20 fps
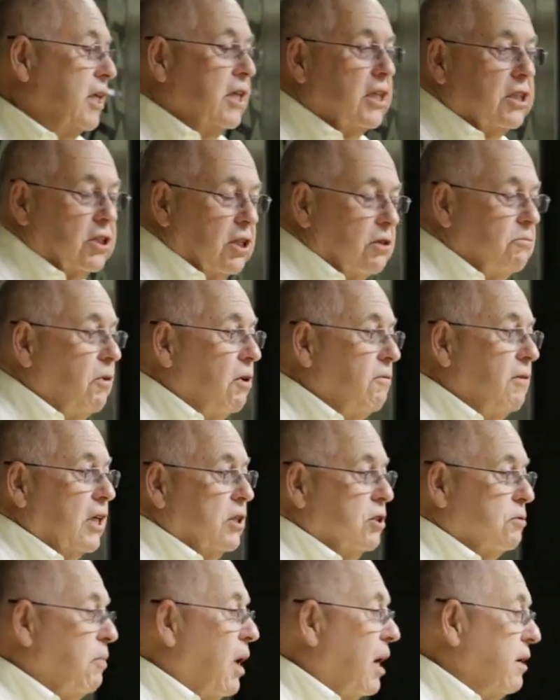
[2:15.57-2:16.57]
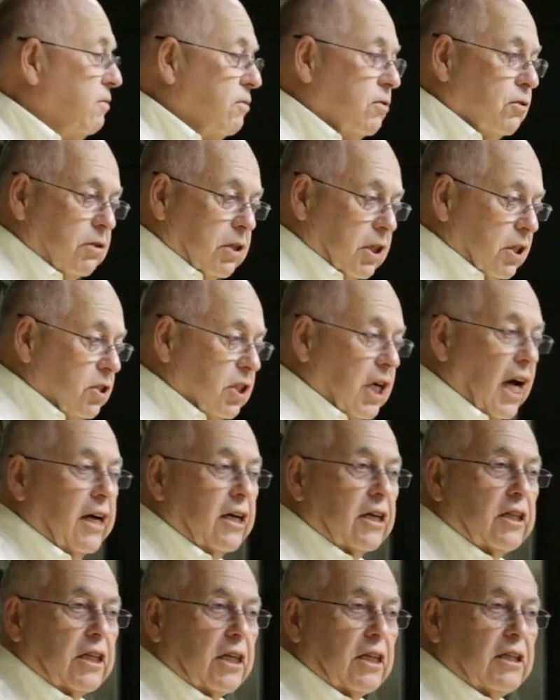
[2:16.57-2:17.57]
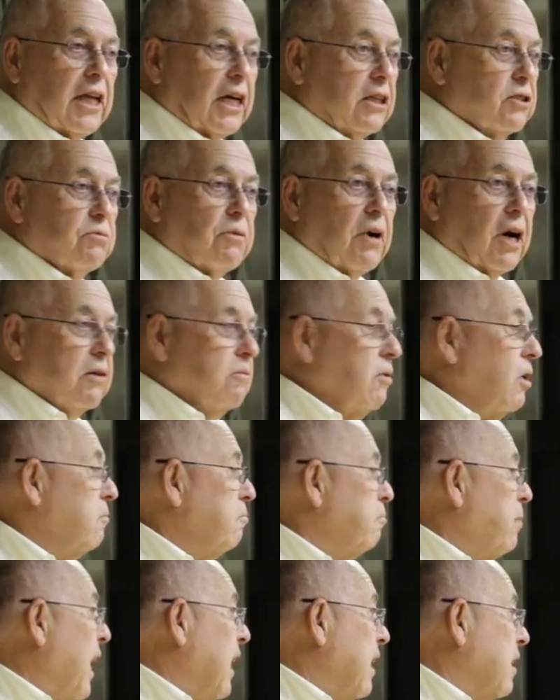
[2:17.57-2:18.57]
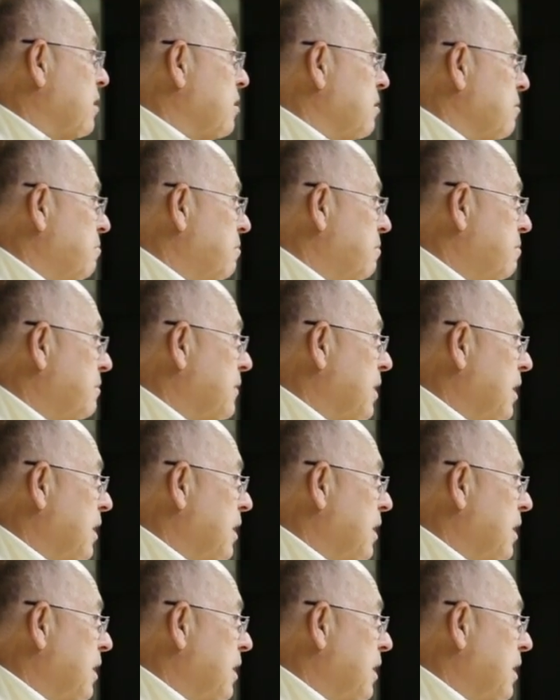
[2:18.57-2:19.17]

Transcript: And he said, well, that's my thought exactly, and that's why I won't back them.